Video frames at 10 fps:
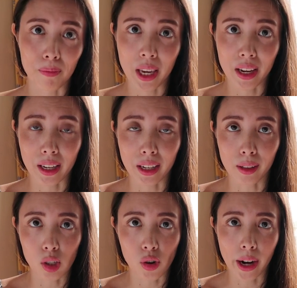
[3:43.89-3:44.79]
being a
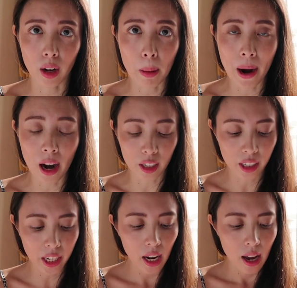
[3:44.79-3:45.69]
heel striker
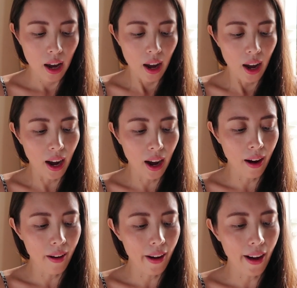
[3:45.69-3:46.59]
apparently,
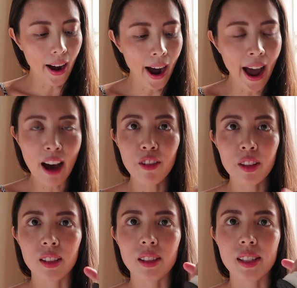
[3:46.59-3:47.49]
I
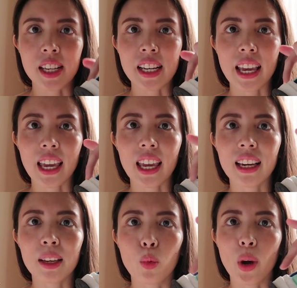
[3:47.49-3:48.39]
haven't seen
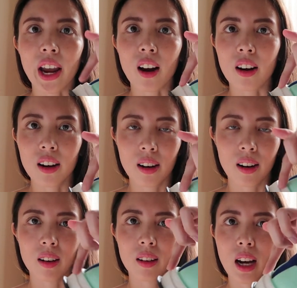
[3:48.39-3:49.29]
any wear
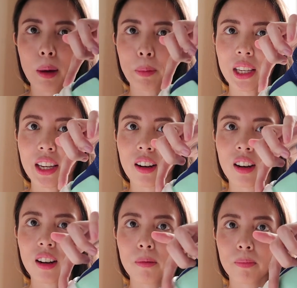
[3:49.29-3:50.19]
up
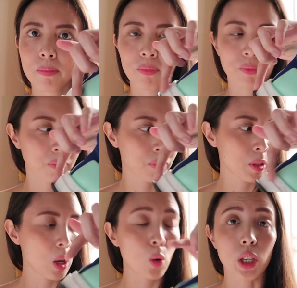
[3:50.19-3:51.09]
here,
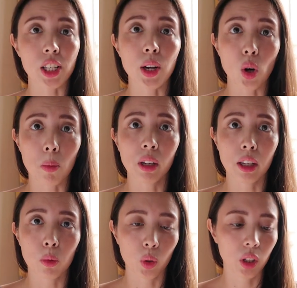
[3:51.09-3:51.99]
which I
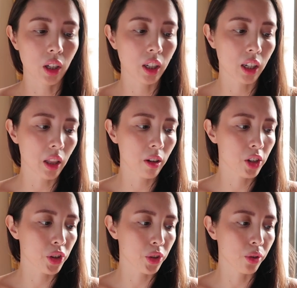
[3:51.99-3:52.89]
normally would on another
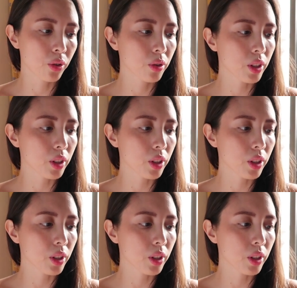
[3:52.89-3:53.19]
shoe.